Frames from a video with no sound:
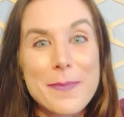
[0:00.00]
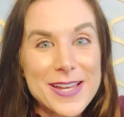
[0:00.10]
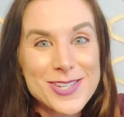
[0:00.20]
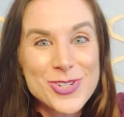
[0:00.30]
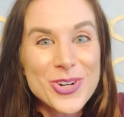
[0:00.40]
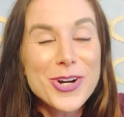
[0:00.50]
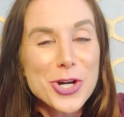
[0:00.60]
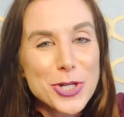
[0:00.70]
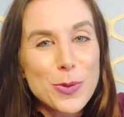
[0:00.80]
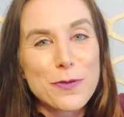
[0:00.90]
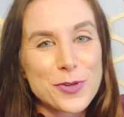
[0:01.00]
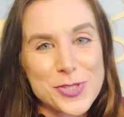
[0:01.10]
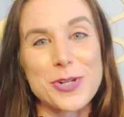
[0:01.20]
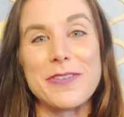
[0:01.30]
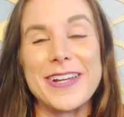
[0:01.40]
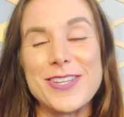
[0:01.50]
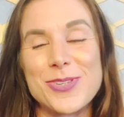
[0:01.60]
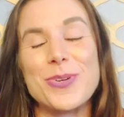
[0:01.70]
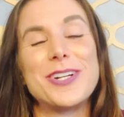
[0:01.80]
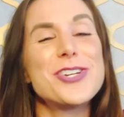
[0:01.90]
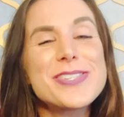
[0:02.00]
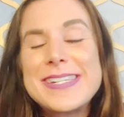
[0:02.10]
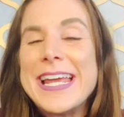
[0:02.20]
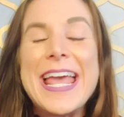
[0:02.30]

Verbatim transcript: messenger or youthful servant. So it just